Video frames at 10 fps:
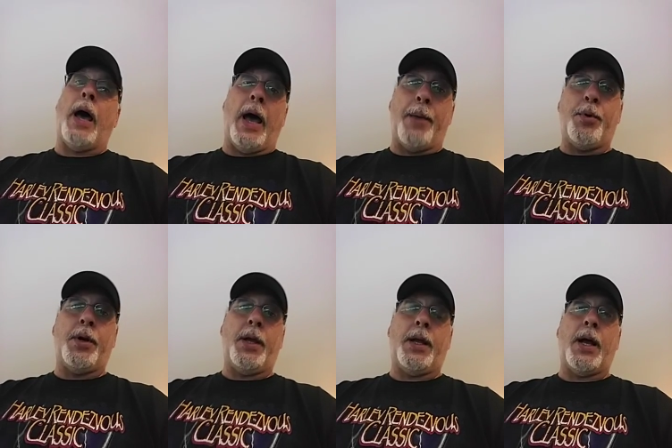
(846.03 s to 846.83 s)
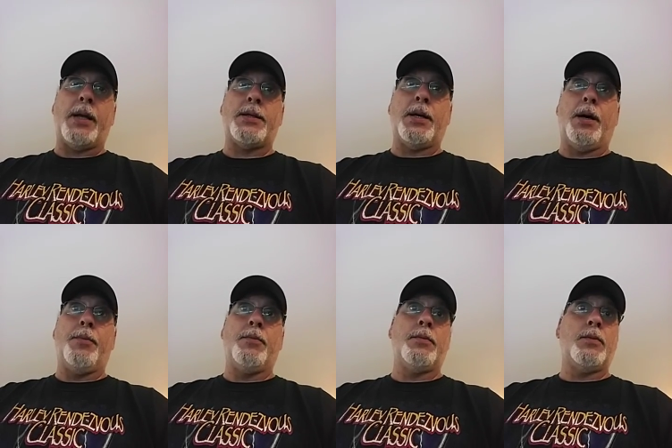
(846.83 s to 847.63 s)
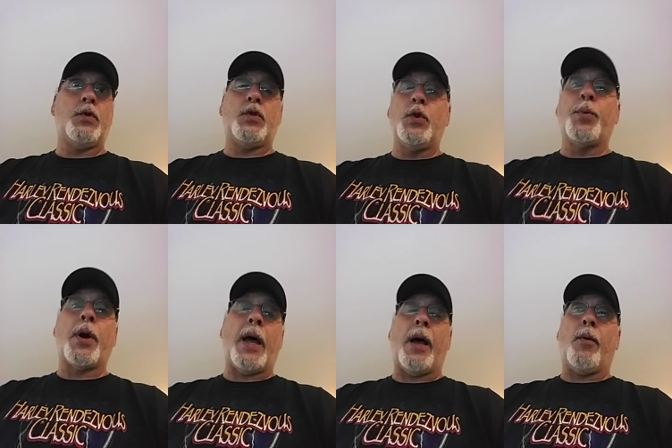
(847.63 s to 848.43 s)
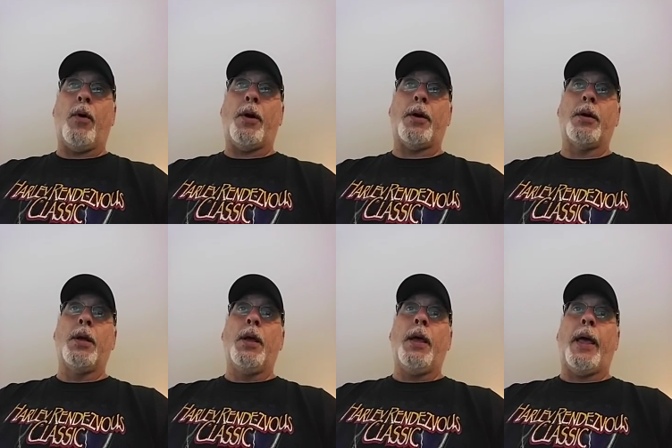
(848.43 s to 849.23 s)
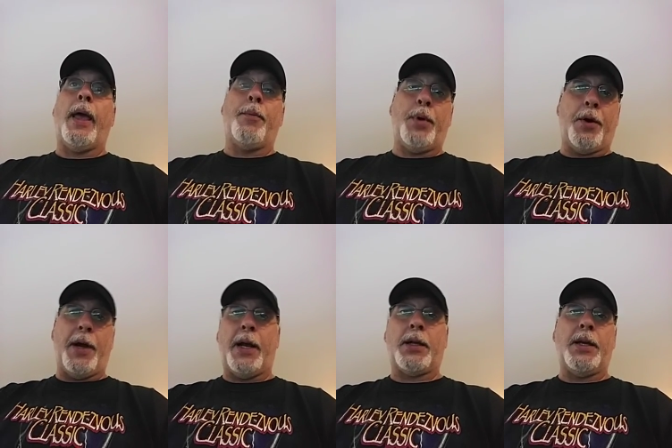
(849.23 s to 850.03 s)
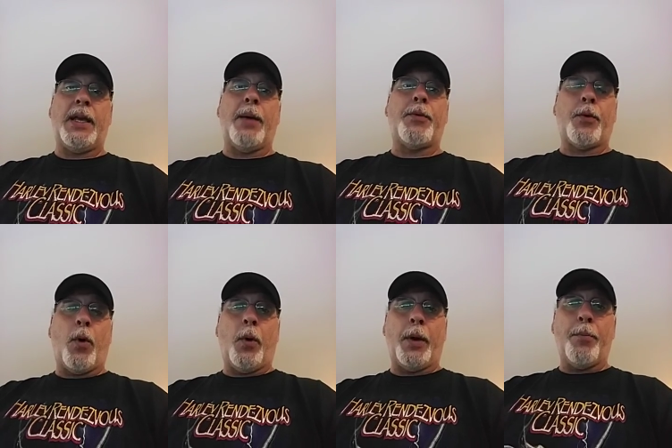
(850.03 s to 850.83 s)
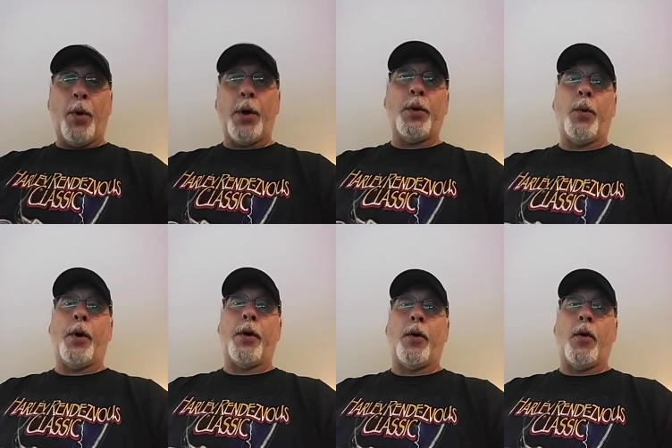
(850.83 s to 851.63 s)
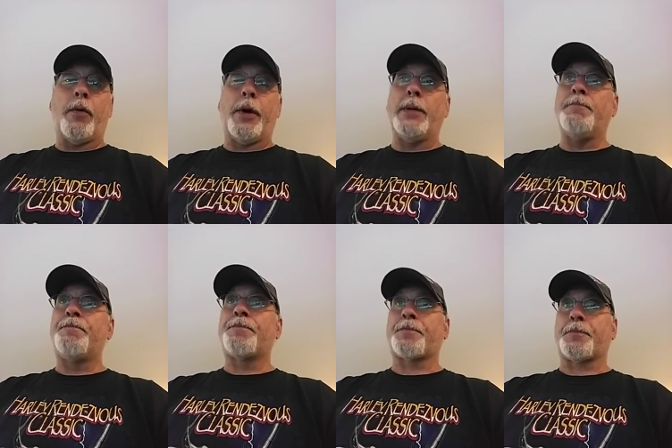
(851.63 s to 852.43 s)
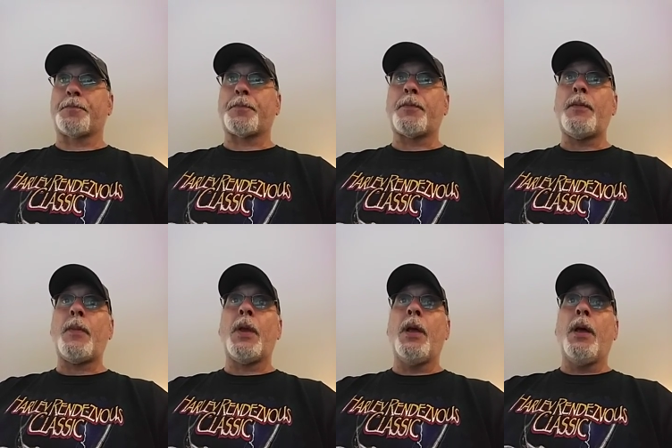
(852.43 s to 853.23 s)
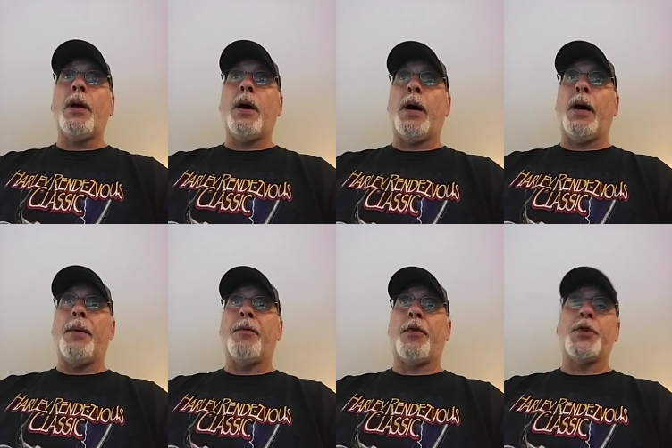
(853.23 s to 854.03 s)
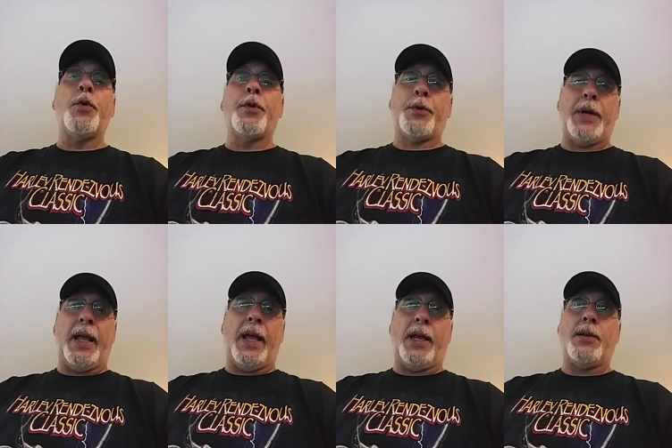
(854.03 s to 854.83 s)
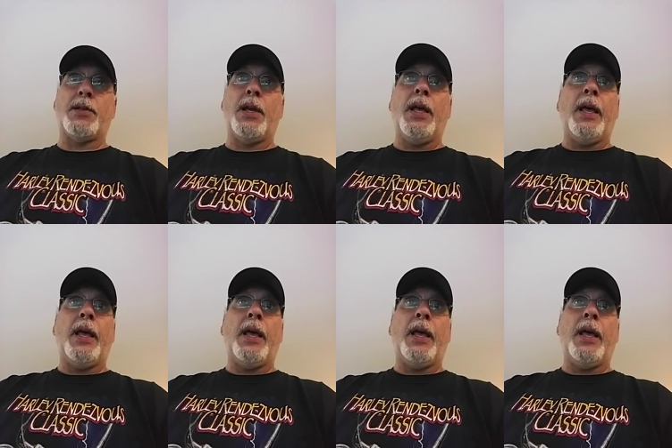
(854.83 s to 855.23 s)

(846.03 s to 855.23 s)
I put it in a tub, super hot water, and periodically kept throwing boiled water over it um, for two or three days.